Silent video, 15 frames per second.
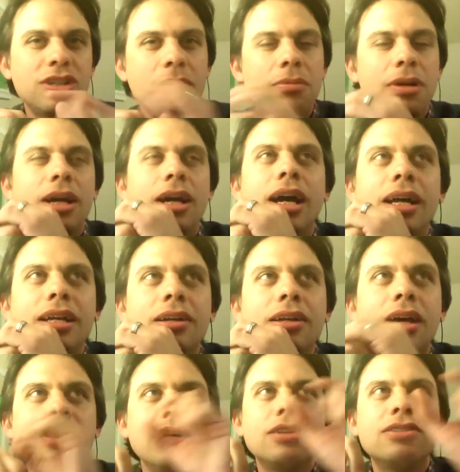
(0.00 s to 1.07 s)
I, I,
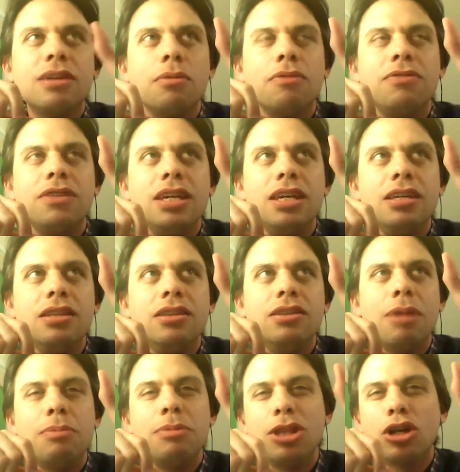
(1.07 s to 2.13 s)
I think some of the
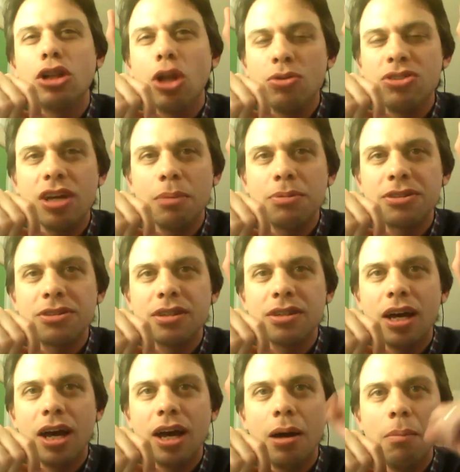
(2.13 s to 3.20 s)
maybe the close-ups
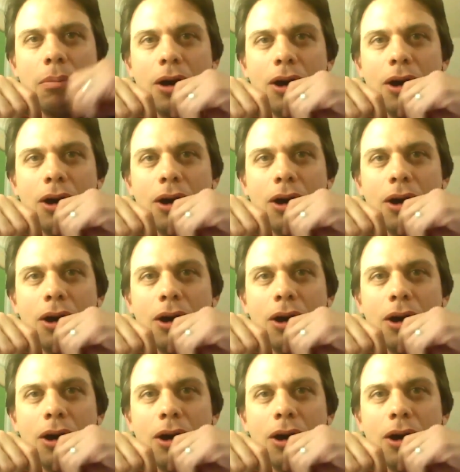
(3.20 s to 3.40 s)
um,